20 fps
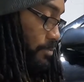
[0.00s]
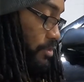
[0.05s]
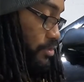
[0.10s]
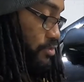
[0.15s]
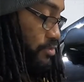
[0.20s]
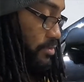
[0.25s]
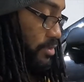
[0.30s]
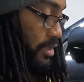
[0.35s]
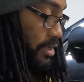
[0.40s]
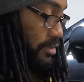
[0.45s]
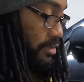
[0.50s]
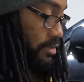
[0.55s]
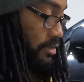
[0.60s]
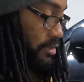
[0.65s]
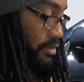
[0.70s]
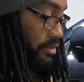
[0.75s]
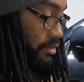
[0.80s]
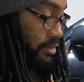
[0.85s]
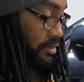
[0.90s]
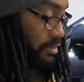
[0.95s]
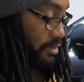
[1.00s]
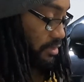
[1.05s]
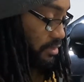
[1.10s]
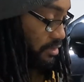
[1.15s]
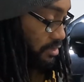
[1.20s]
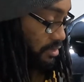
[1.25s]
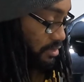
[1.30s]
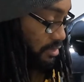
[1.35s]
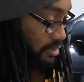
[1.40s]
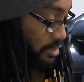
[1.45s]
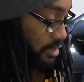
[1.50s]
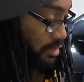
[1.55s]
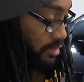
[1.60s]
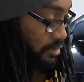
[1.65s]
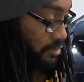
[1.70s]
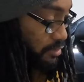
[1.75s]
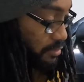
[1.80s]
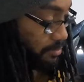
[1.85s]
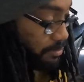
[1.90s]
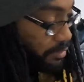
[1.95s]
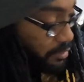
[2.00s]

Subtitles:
once you take all the